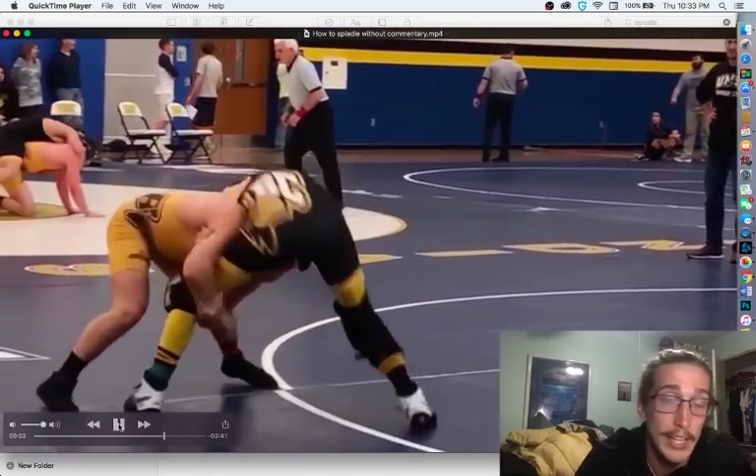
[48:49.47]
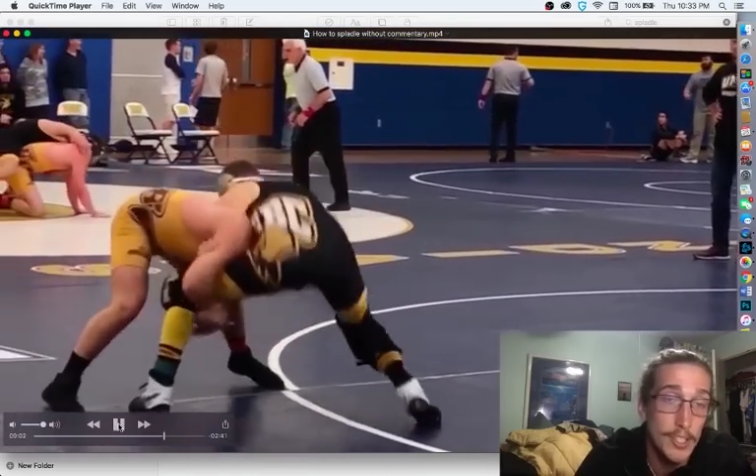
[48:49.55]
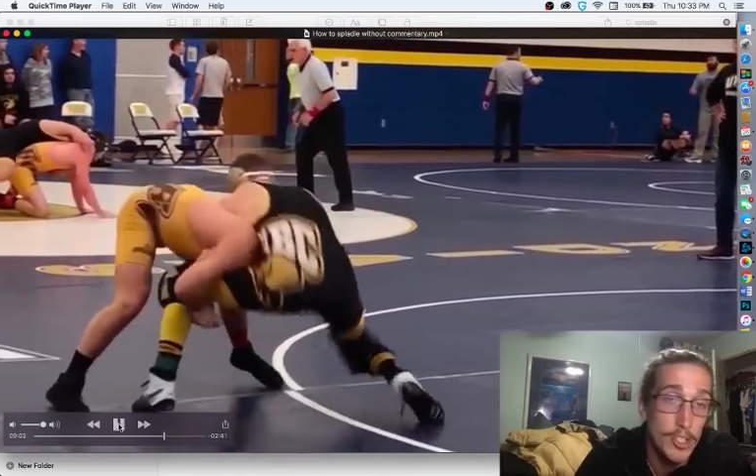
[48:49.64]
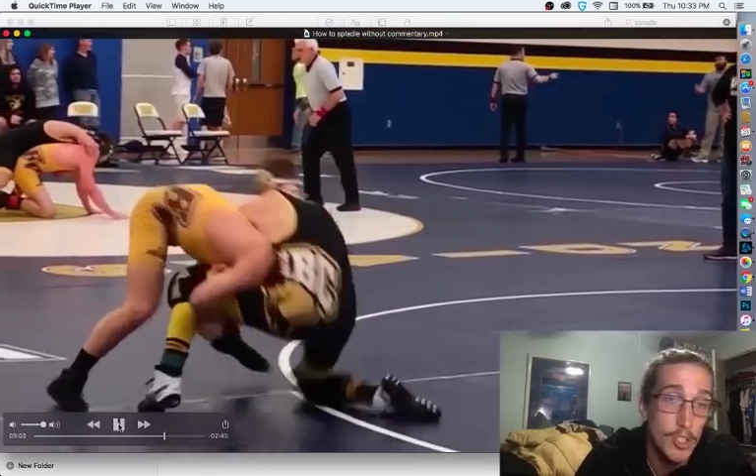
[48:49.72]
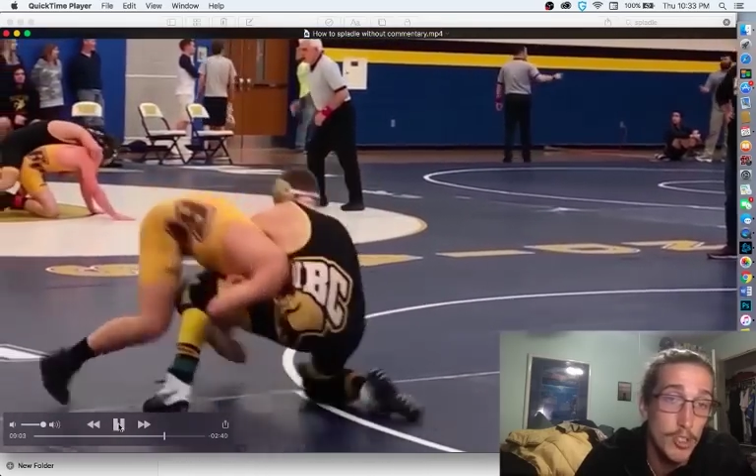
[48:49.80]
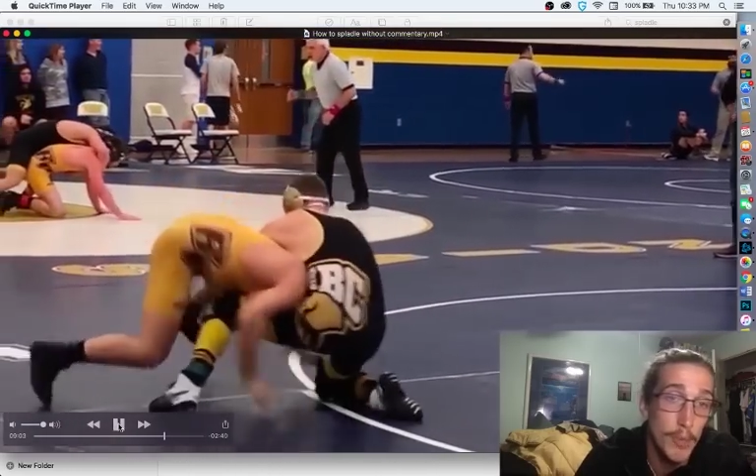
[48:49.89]

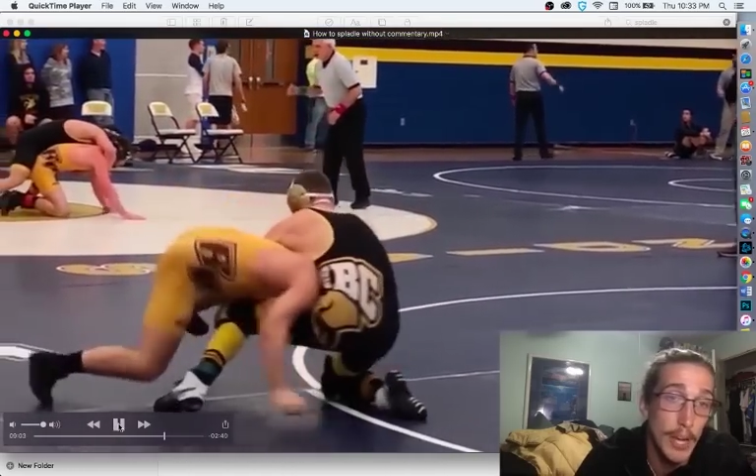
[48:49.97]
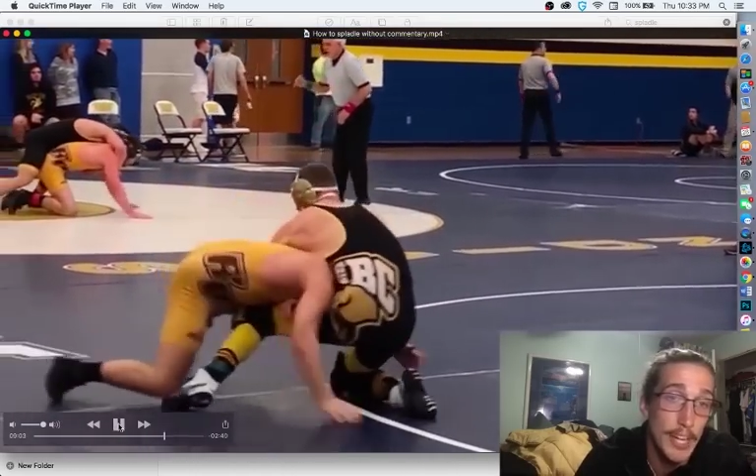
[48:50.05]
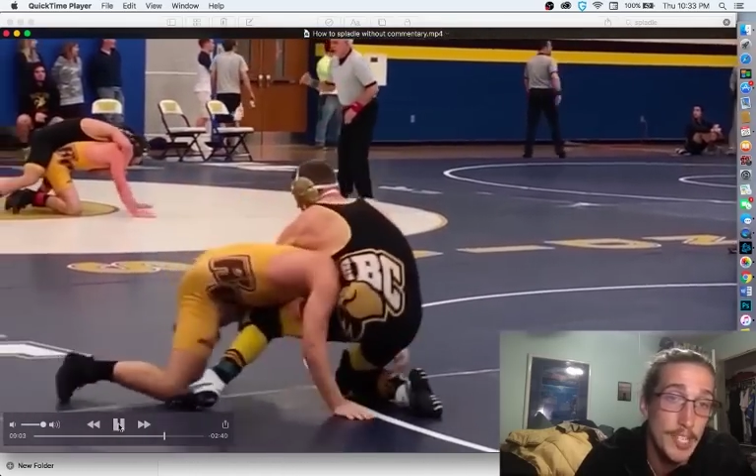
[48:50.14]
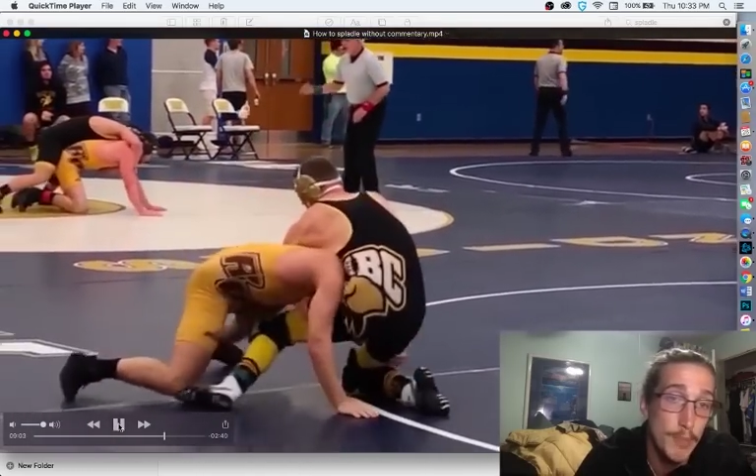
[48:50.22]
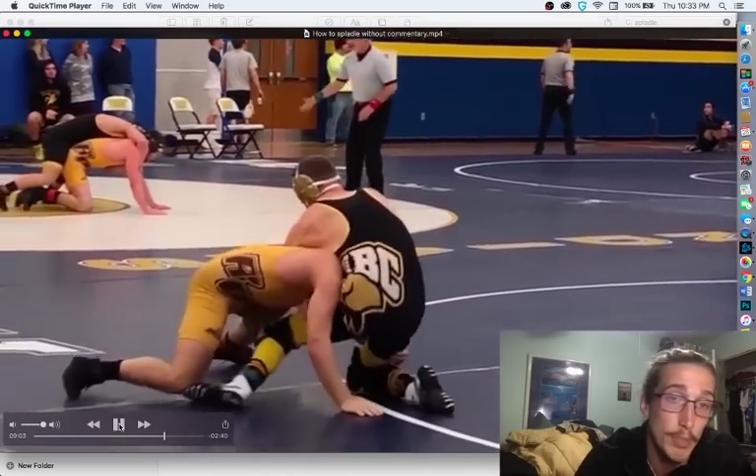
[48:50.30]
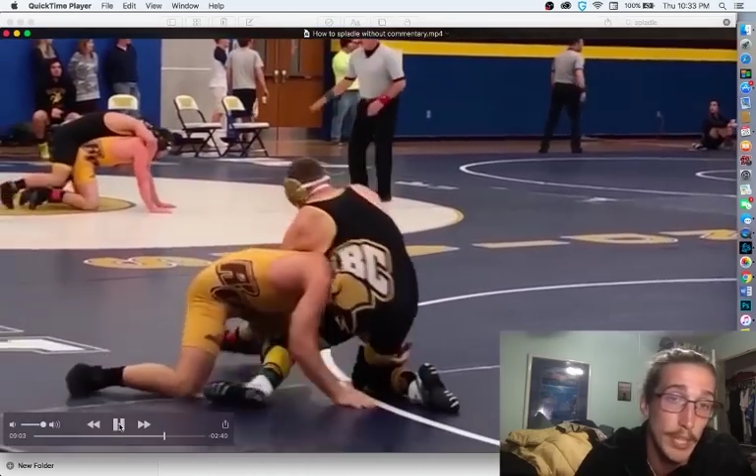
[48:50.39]
into my
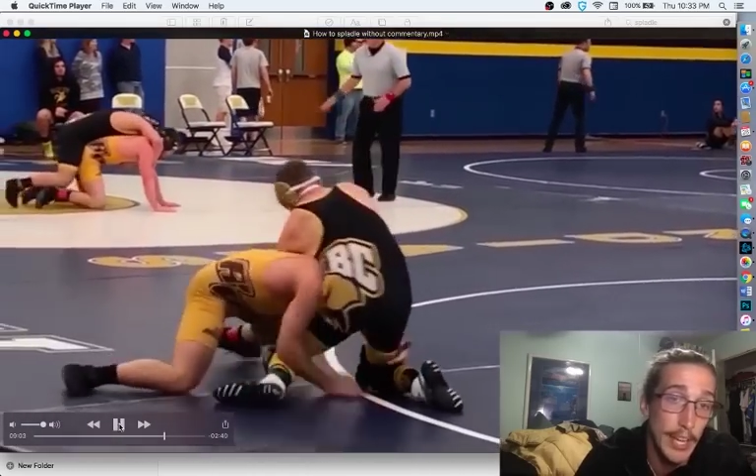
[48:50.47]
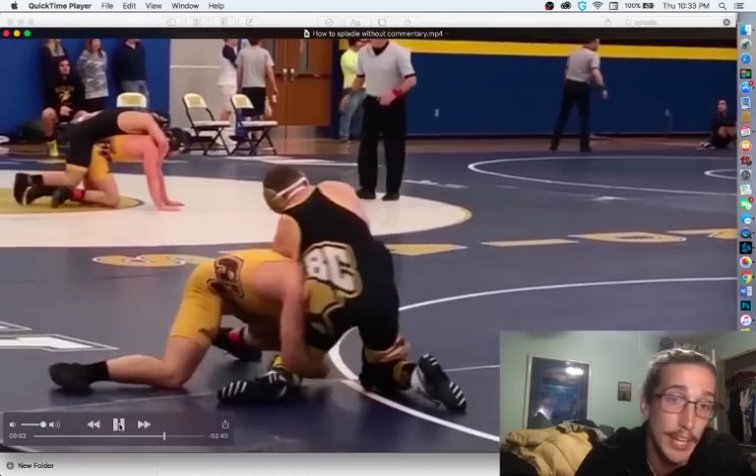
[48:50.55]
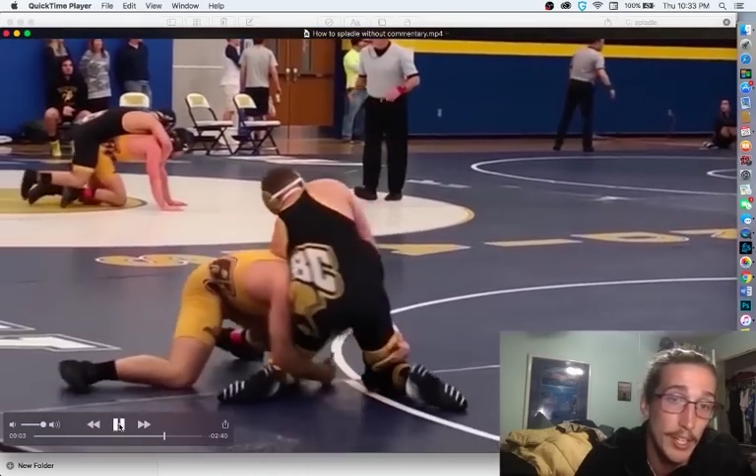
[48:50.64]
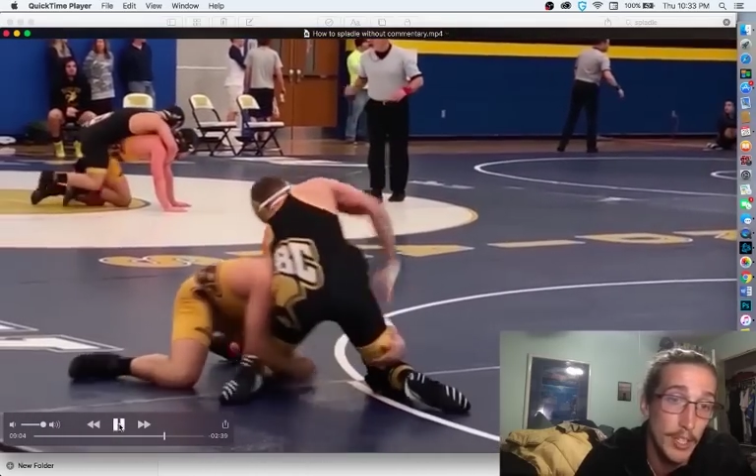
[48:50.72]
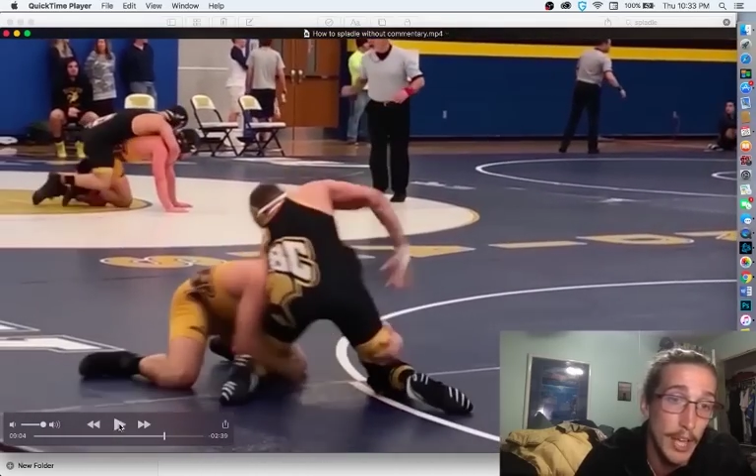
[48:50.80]
Spladle.